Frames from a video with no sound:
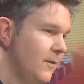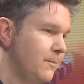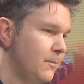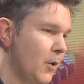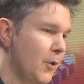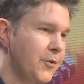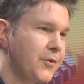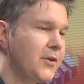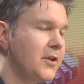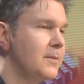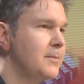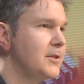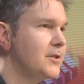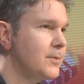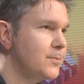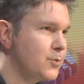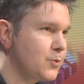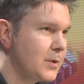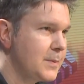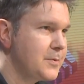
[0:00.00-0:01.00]
both going to be
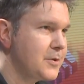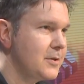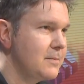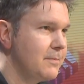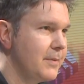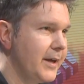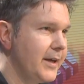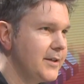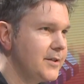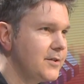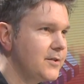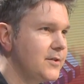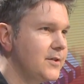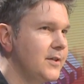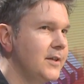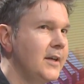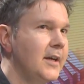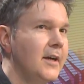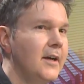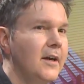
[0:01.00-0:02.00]

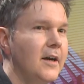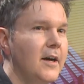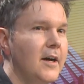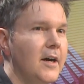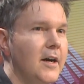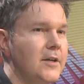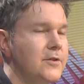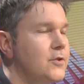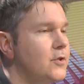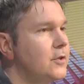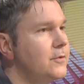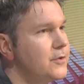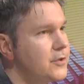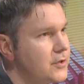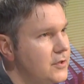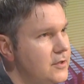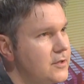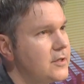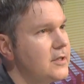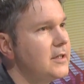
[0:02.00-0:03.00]
subscription-based
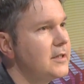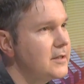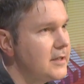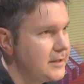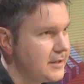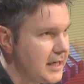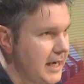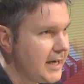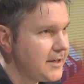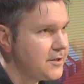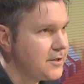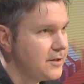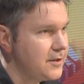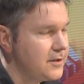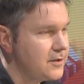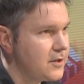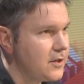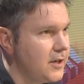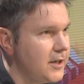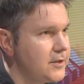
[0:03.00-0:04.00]
services attached to
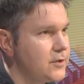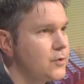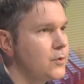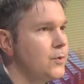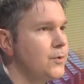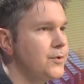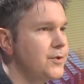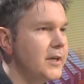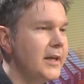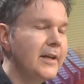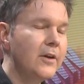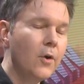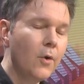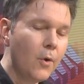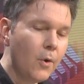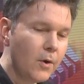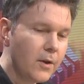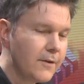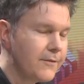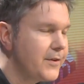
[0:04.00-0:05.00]
these consoles, and
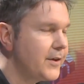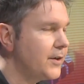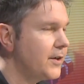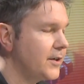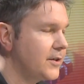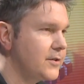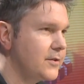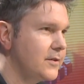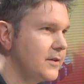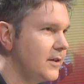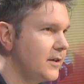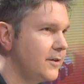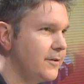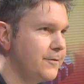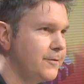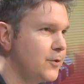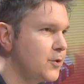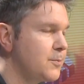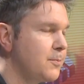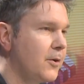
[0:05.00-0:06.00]
all of their
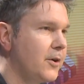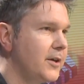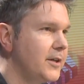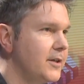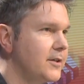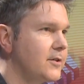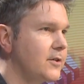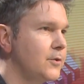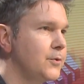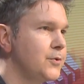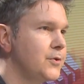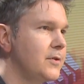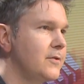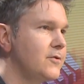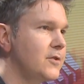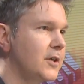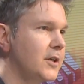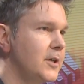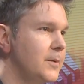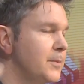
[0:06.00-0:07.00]
first-party
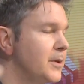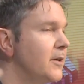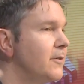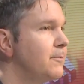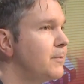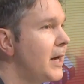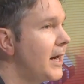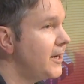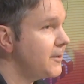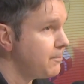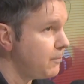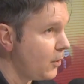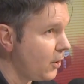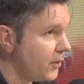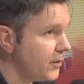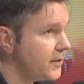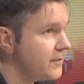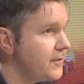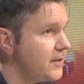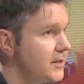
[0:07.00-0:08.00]
exclusives are going to be a
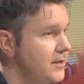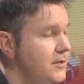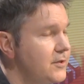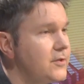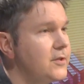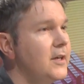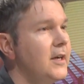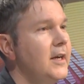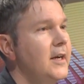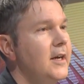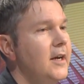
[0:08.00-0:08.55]
part of this